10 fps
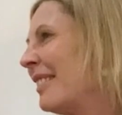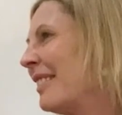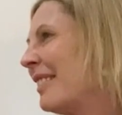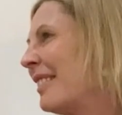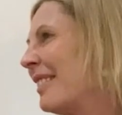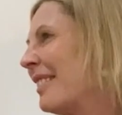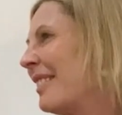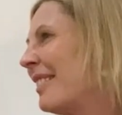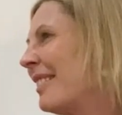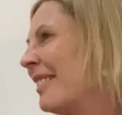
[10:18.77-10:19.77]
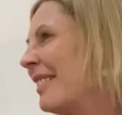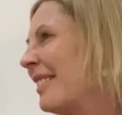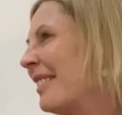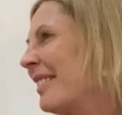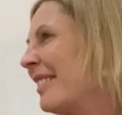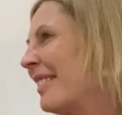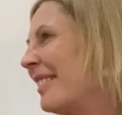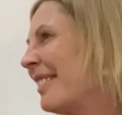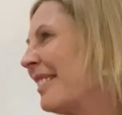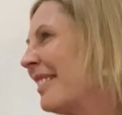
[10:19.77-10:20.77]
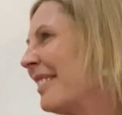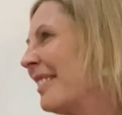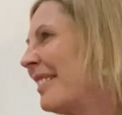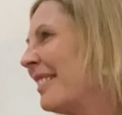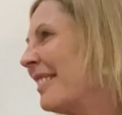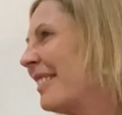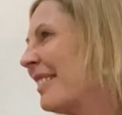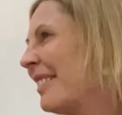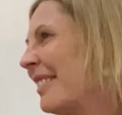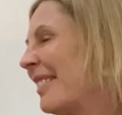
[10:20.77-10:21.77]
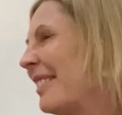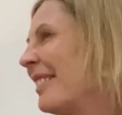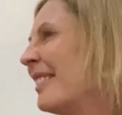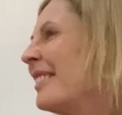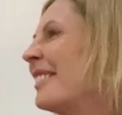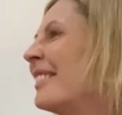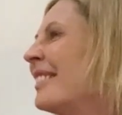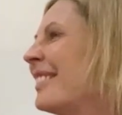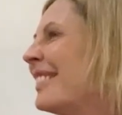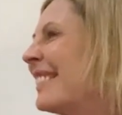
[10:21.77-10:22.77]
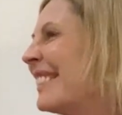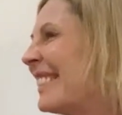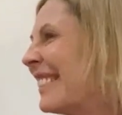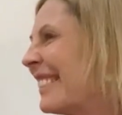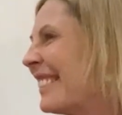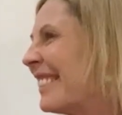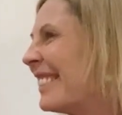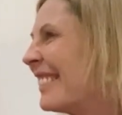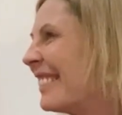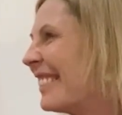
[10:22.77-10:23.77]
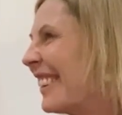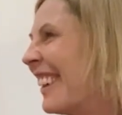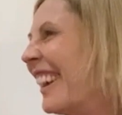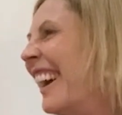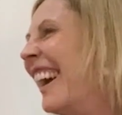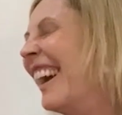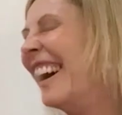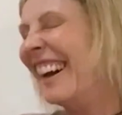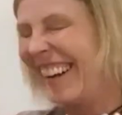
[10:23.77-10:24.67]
(silent)